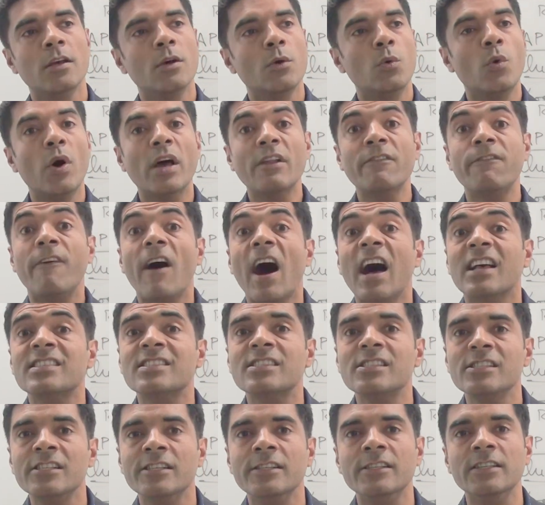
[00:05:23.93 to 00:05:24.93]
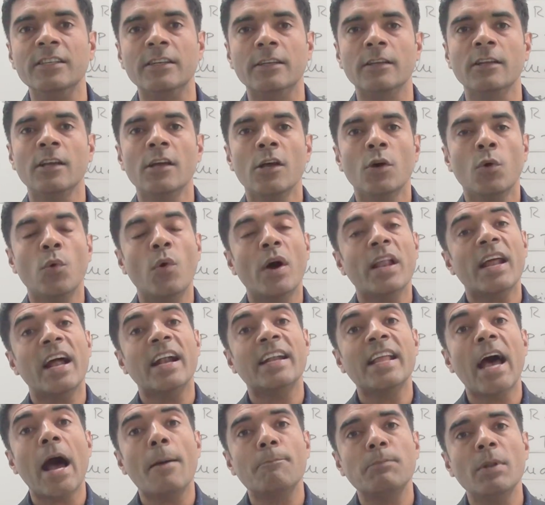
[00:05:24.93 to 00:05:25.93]
who are fast learner, who are
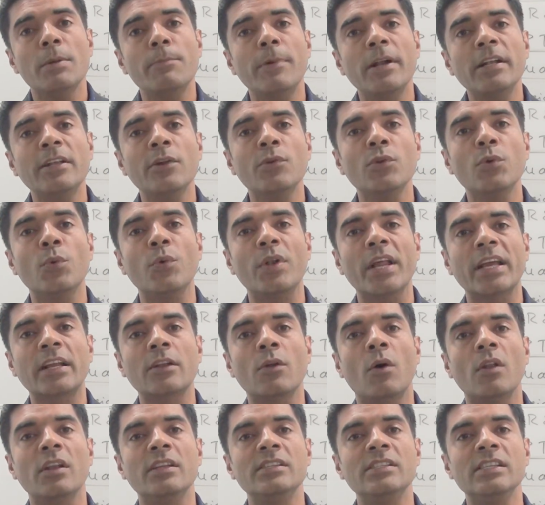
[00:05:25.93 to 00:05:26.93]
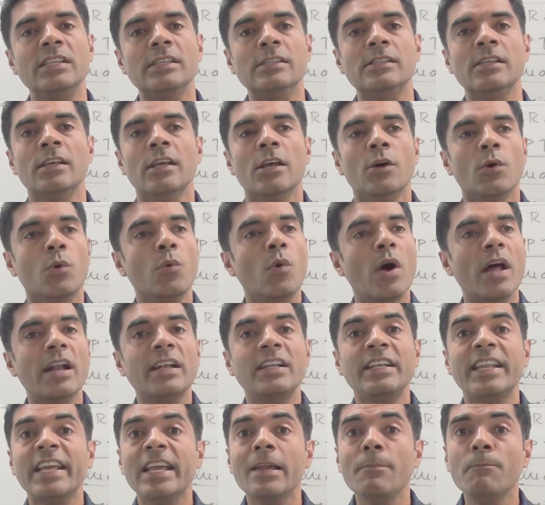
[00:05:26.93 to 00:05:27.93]
adaptable to new technologies, who
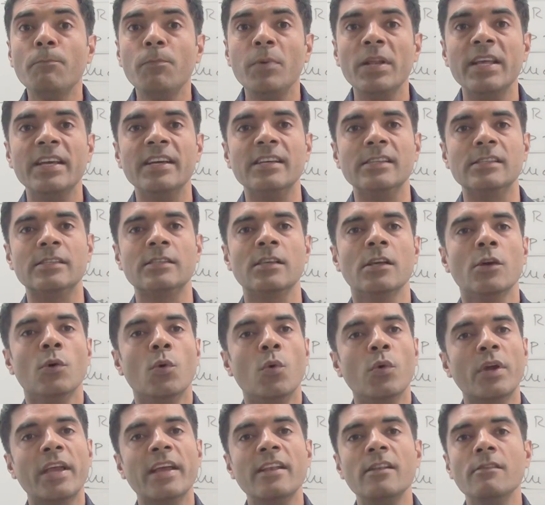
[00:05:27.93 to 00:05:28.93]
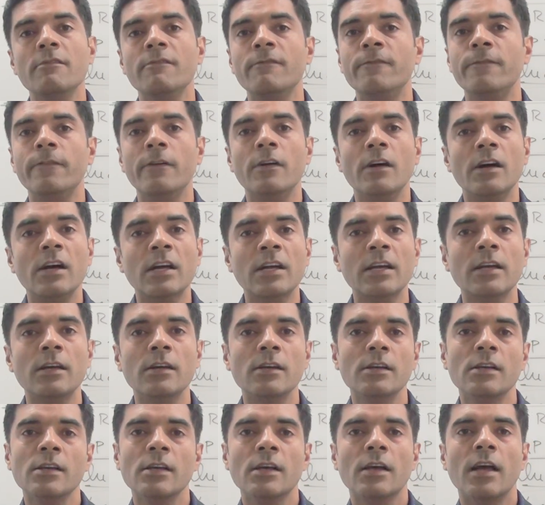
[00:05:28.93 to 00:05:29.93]
are team players, who can work
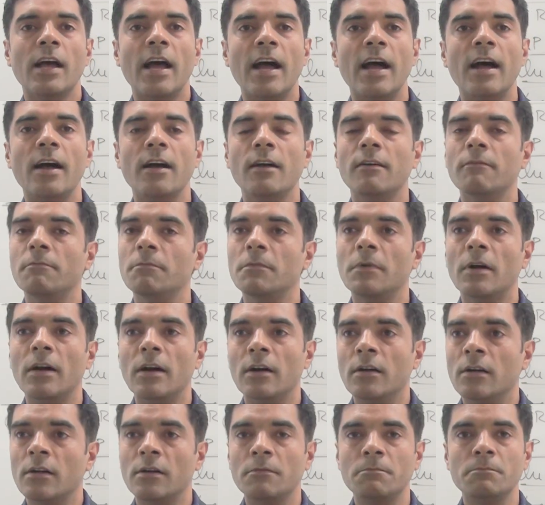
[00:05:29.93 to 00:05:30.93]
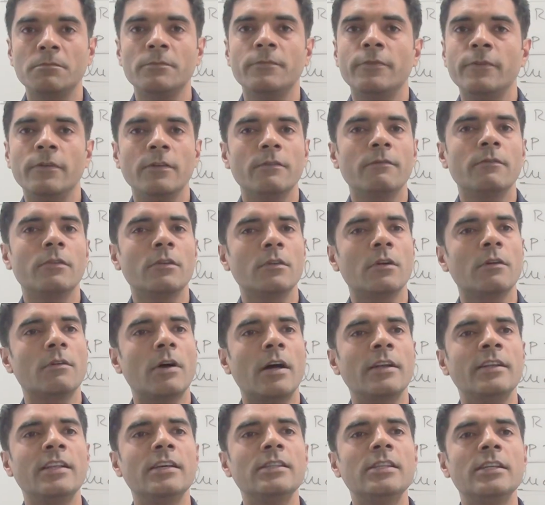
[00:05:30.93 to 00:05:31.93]

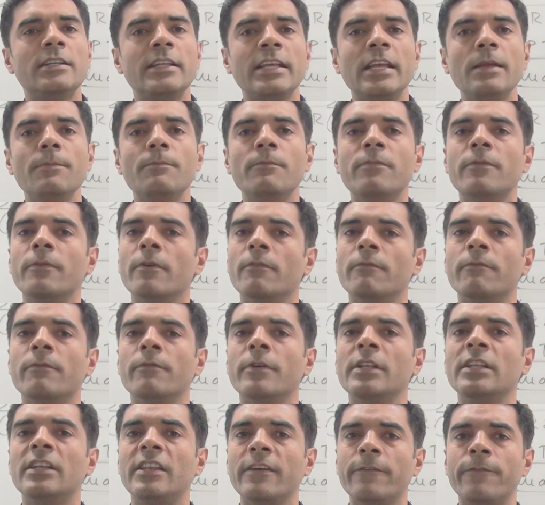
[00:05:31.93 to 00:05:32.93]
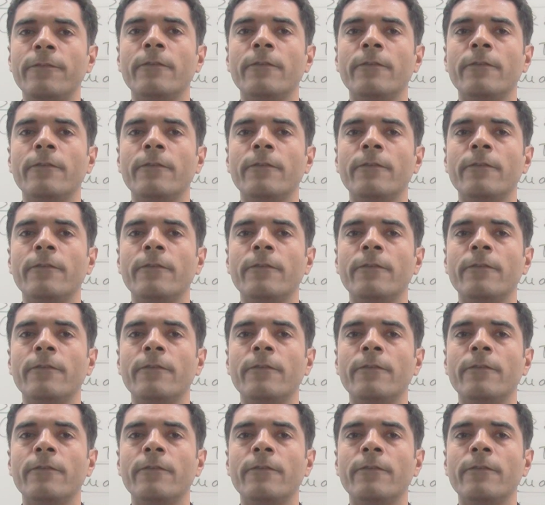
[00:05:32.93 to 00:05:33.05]
under the team with